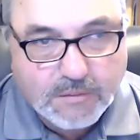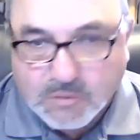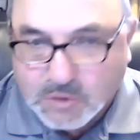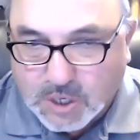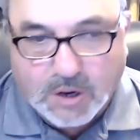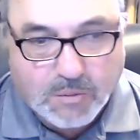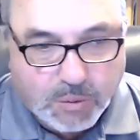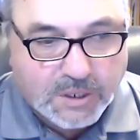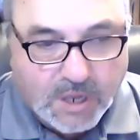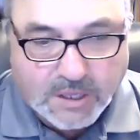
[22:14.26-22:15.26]
you know,
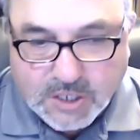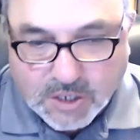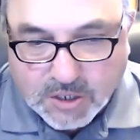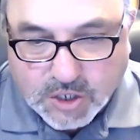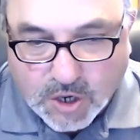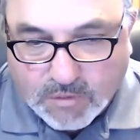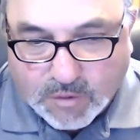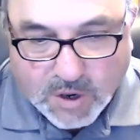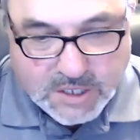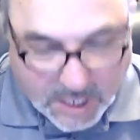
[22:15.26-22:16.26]
putting on this good show
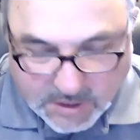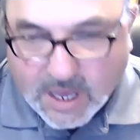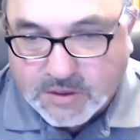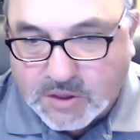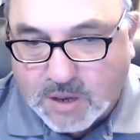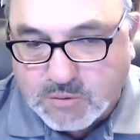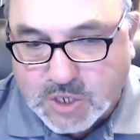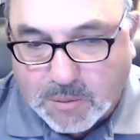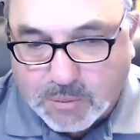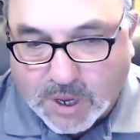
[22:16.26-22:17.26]
for us. Hit that thumbs
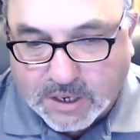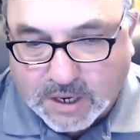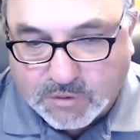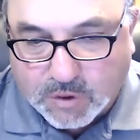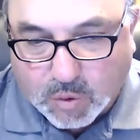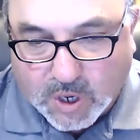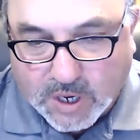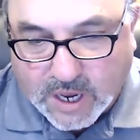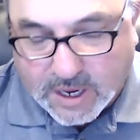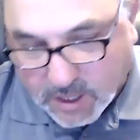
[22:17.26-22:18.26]
up button if you would.
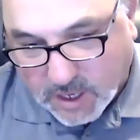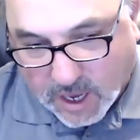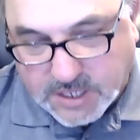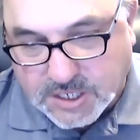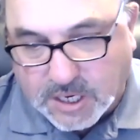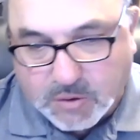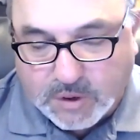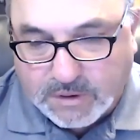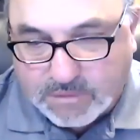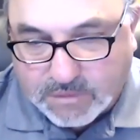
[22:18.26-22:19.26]
I see
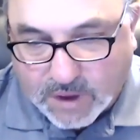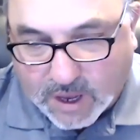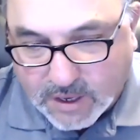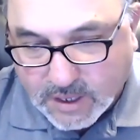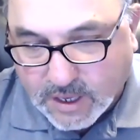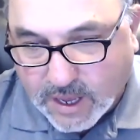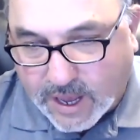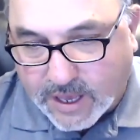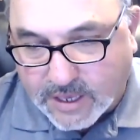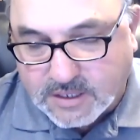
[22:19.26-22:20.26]
we've
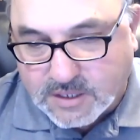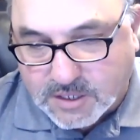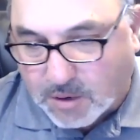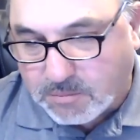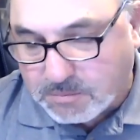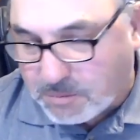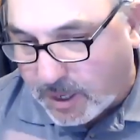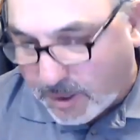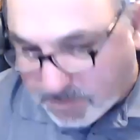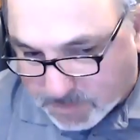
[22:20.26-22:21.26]
had
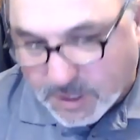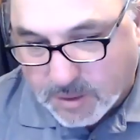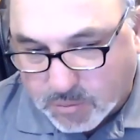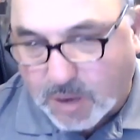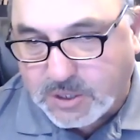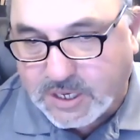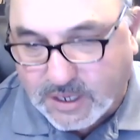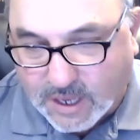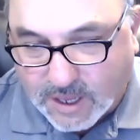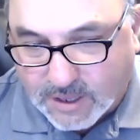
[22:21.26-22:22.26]
some probably
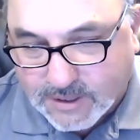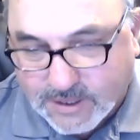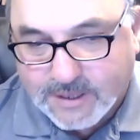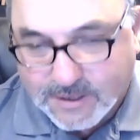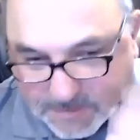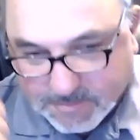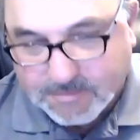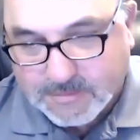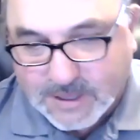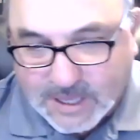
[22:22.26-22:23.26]

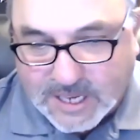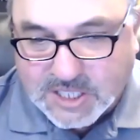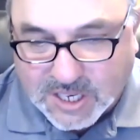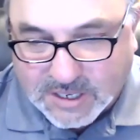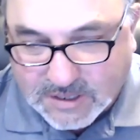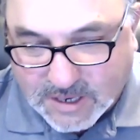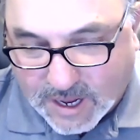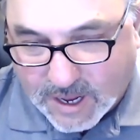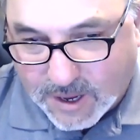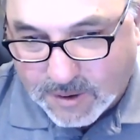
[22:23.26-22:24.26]
less
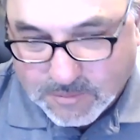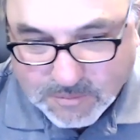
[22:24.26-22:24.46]
than